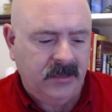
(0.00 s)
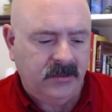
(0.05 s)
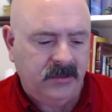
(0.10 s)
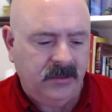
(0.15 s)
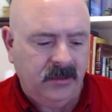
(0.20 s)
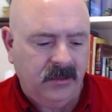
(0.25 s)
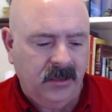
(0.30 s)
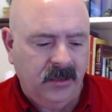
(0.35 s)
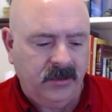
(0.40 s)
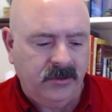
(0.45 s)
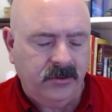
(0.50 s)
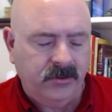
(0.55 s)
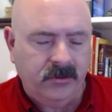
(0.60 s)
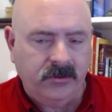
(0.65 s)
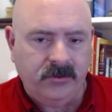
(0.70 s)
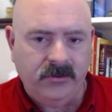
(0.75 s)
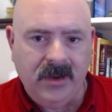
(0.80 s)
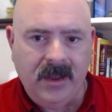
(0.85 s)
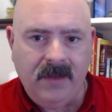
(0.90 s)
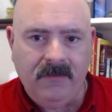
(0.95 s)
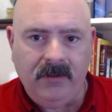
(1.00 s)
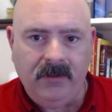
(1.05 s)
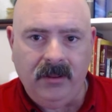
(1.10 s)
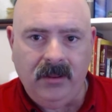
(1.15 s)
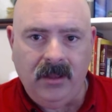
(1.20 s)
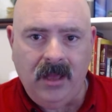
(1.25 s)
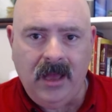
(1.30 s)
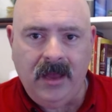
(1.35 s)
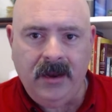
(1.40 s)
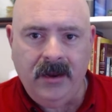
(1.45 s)
unless you're traveling a
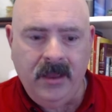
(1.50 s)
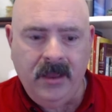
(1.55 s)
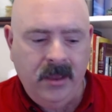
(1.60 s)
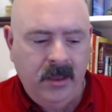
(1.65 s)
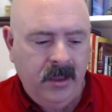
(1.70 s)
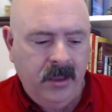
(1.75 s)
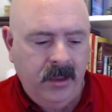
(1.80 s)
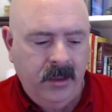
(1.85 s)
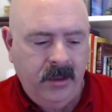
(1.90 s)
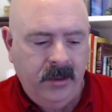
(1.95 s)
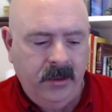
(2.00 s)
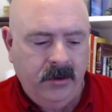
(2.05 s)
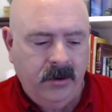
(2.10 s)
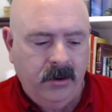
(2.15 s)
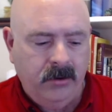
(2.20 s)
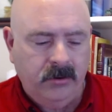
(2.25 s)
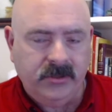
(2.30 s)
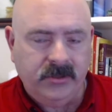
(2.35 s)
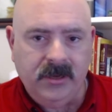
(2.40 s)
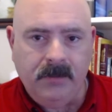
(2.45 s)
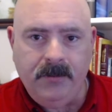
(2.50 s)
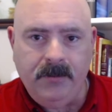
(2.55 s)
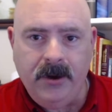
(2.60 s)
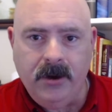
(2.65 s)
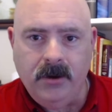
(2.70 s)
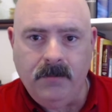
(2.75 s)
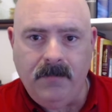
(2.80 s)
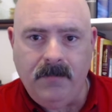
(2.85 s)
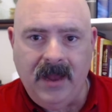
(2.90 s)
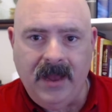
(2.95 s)
lot. You notice up
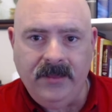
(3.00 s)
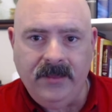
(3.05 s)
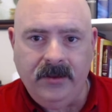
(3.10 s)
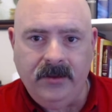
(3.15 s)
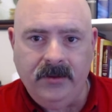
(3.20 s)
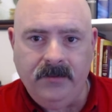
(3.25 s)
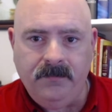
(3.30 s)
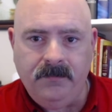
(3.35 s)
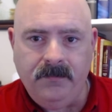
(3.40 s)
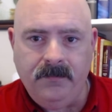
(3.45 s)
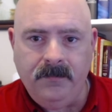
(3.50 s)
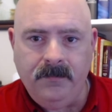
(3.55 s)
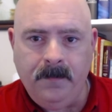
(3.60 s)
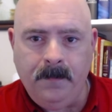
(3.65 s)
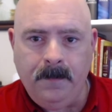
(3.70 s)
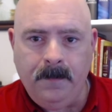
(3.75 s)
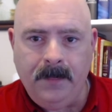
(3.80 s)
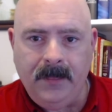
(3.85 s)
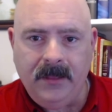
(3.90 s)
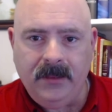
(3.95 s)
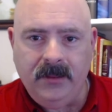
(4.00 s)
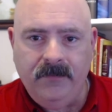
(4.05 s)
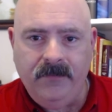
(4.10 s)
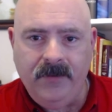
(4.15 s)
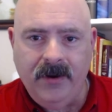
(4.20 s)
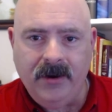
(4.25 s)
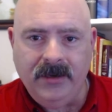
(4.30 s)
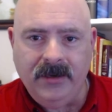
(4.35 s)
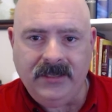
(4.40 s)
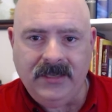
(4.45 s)
here by the
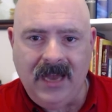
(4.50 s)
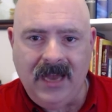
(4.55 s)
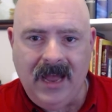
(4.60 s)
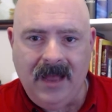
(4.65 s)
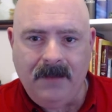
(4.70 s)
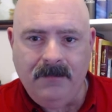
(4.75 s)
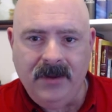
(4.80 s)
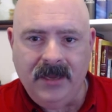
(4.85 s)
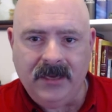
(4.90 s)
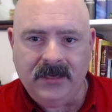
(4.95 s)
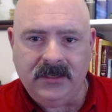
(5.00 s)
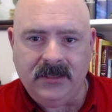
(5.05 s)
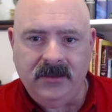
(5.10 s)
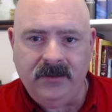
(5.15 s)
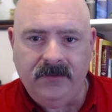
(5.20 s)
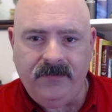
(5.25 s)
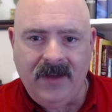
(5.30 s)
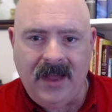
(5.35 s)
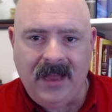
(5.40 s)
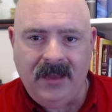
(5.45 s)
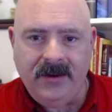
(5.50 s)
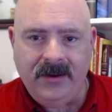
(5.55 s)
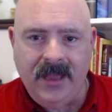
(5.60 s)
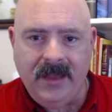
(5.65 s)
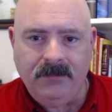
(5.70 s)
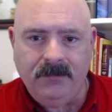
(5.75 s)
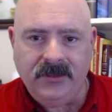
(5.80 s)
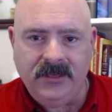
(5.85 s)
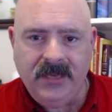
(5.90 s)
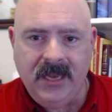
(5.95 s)
very top next to the file
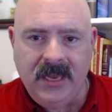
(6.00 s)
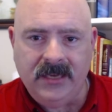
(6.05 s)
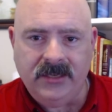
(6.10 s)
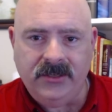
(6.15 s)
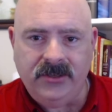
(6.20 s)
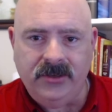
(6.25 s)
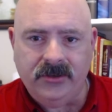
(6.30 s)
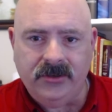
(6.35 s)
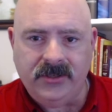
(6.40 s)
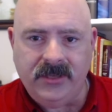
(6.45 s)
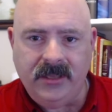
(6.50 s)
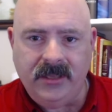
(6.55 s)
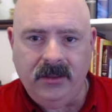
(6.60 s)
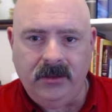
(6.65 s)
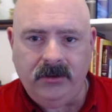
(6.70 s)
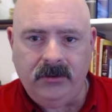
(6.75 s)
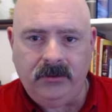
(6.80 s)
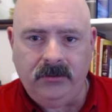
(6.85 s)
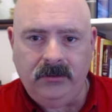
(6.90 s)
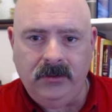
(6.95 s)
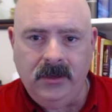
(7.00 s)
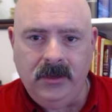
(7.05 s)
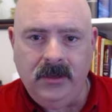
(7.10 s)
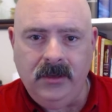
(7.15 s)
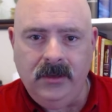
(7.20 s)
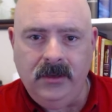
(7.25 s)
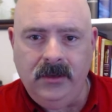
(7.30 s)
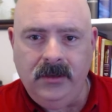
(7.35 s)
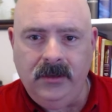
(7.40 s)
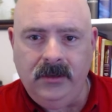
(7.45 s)
name test, you'll see the little
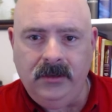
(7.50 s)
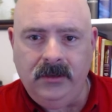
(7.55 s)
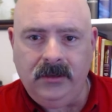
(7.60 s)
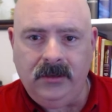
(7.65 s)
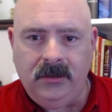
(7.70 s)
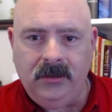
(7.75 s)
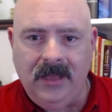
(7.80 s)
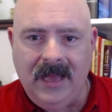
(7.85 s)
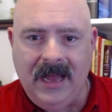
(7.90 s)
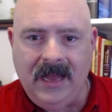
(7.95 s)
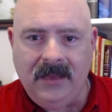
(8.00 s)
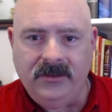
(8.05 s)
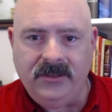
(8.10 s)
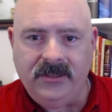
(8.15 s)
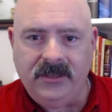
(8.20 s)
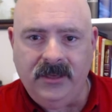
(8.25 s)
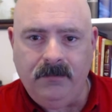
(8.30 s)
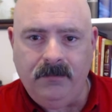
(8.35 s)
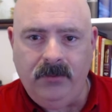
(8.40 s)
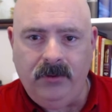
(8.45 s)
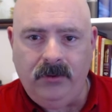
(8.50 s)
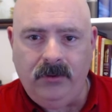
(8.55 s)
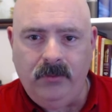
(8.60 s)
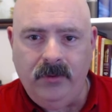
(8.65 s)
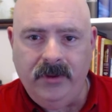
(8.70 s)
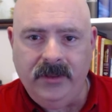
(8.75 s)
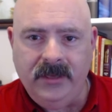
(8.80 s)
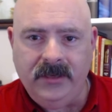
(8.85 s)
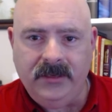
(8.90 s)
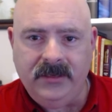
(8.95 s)
cloud symbol
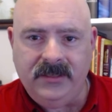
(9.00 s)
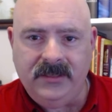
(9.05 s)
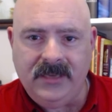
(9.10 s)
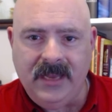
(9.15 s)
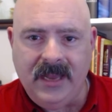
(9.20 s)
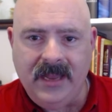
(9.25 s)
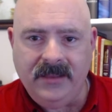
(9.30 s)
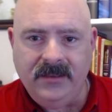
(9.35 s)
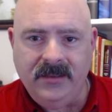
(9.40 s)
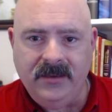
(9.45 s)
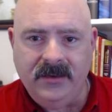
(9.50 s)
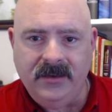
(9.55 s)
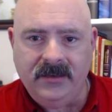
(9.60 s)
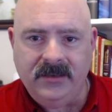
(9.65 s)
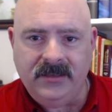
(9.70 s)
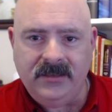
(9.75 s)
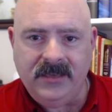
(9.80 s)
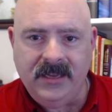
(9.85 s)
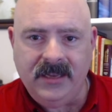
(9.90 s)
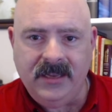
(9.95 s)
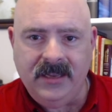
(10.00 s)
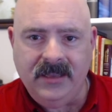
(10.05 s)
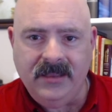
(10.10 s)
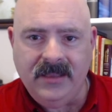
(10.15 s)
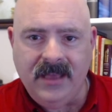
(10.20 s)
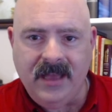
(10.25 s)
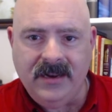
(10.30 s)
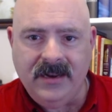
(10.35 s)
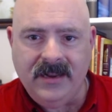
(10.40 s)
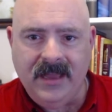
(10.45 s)
with it saying that it's syncing
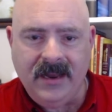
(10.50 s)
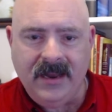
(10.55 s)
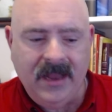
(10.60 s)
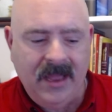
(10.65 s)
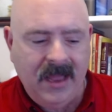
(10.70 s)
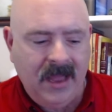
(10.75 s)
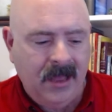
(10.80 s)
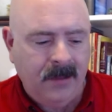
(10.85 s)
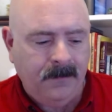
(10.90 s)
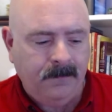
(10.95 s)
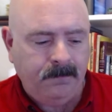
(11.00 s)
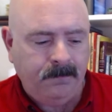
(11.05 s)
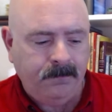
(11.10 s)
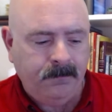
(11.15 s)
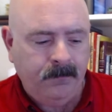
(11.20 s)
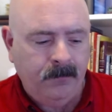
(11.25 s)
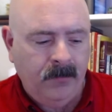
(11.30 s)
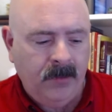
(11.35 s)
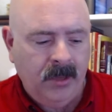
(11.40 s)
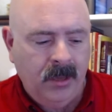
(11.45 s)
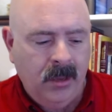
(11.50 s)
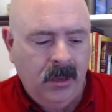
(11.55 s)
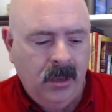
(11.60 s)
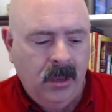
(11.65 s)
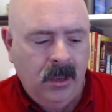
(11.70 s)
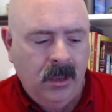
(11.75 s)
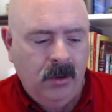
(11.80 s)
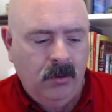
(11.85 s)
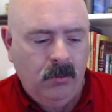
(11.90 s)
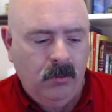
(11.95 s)
that data out.
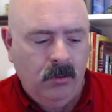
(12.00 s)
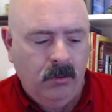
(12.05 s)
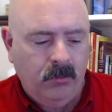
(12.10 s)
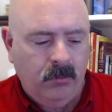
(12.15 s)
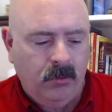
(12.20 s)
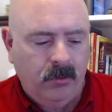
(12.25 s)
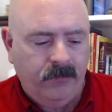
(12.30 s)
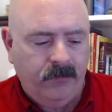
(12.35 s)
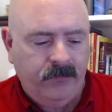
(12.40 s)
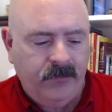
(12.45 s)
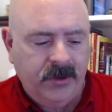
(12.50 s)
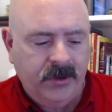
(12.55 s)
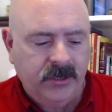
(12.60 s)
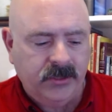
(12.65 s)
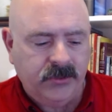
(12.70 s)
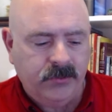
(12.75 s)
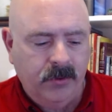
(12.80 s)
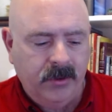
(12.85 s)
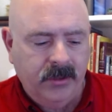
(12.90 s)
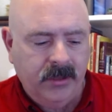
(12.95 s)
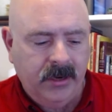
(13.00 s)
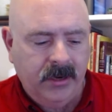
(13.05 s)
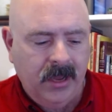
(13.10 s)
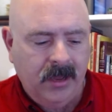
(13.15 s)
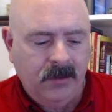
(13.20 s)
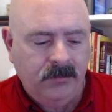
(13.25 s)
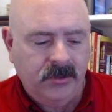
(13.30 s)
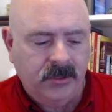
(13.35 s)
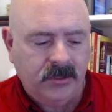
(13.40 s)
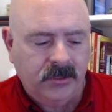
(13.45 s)
When we're finished with it,
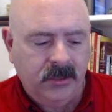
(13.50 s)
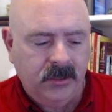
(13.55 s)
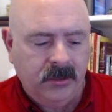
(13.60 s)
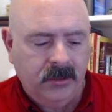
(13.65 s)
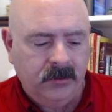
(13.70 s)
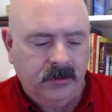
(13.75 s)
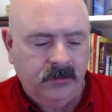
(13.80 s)
I'm just going to